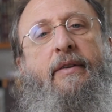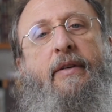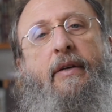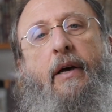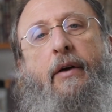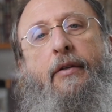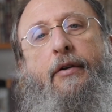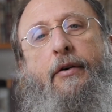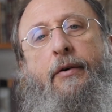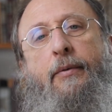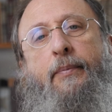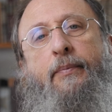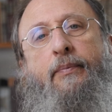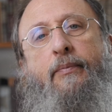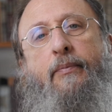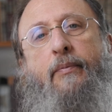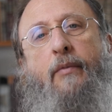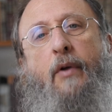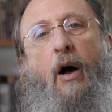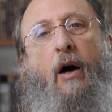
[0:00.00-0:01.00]
together
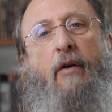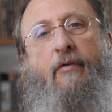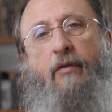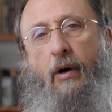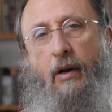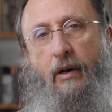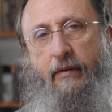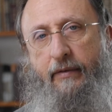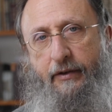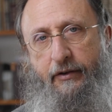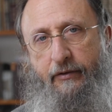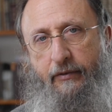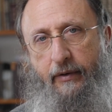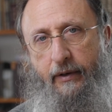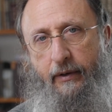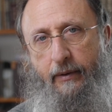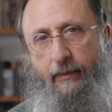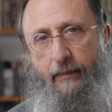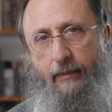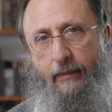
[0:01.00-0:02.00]
of all of
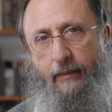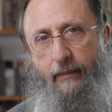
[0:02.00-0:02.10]
Israel.